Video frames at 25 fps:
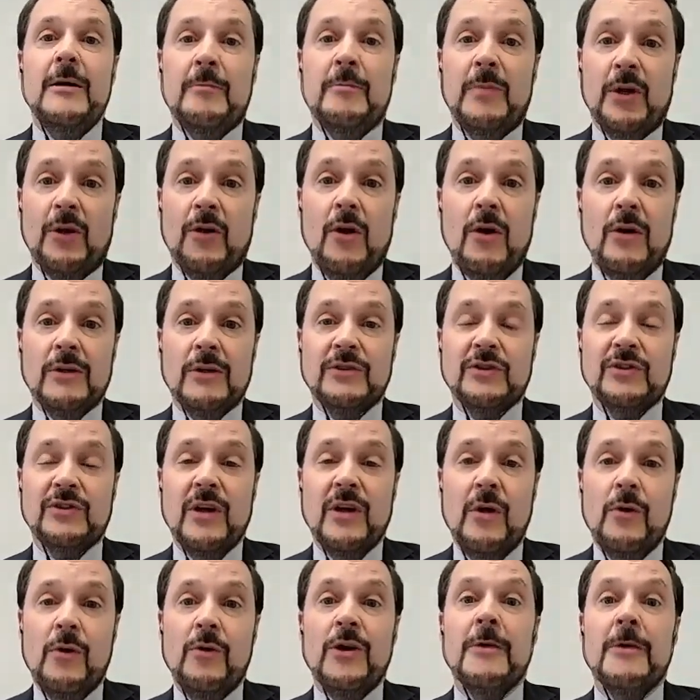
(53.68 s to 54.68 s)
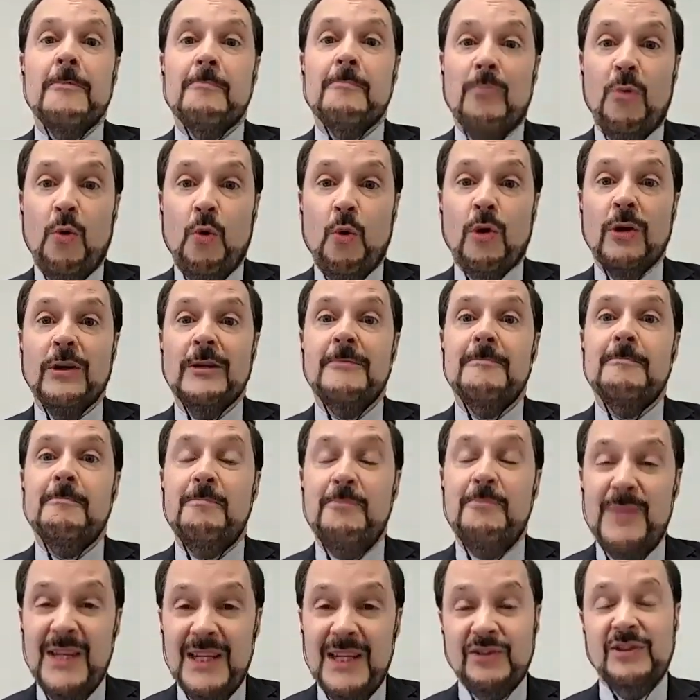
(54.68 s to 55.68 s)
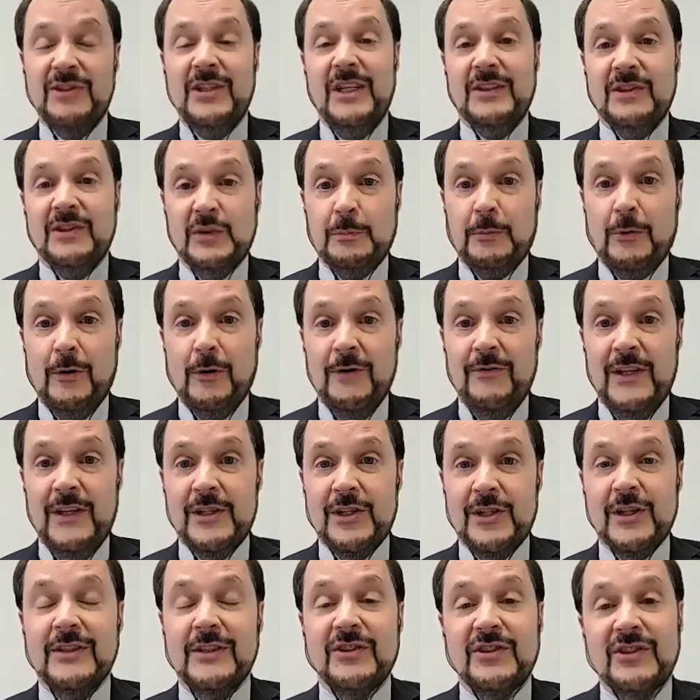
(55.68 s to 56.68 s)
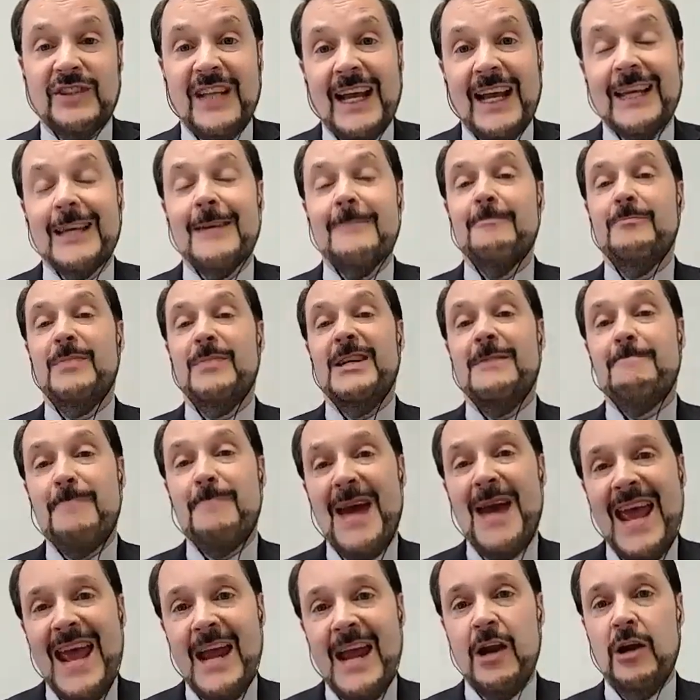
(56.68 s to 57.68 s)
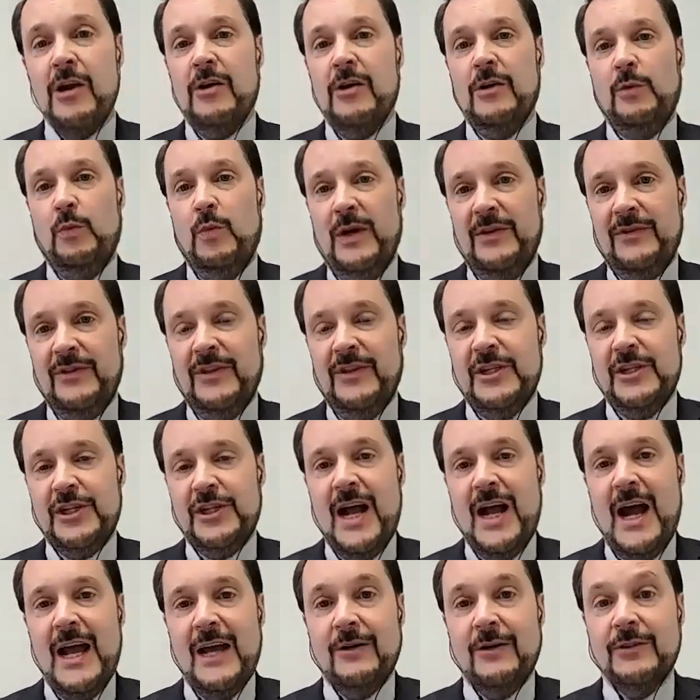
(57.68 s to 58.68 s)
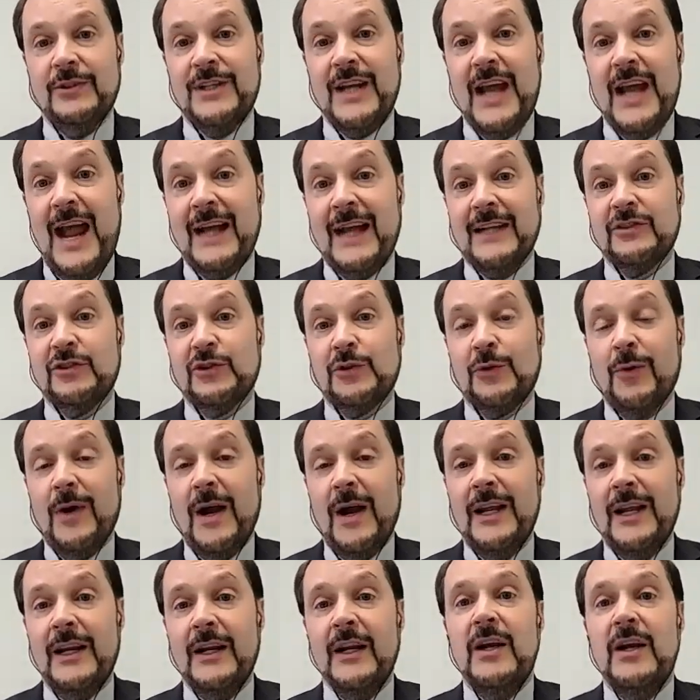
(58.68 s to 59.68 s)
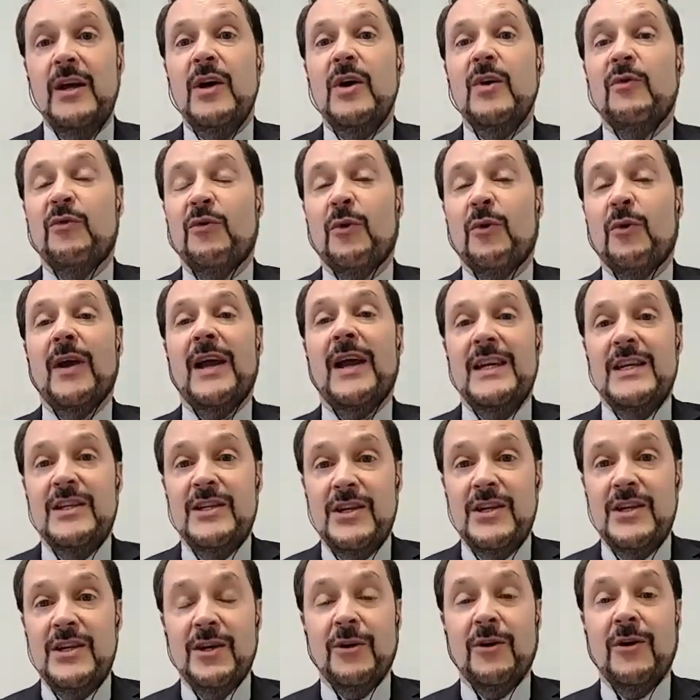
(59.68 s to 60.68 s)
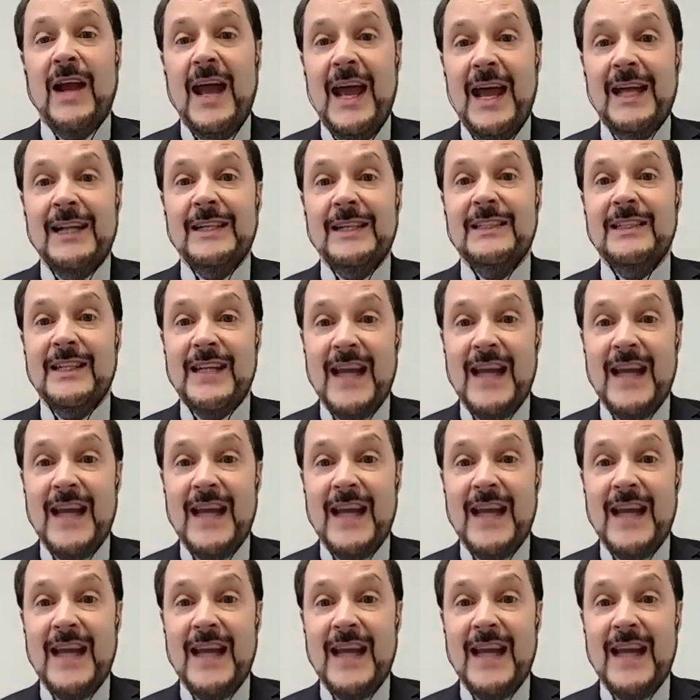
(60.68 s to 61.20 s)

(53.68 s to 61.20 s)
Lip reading: but also important business provisions that can be paired with the child tax credit for a year-end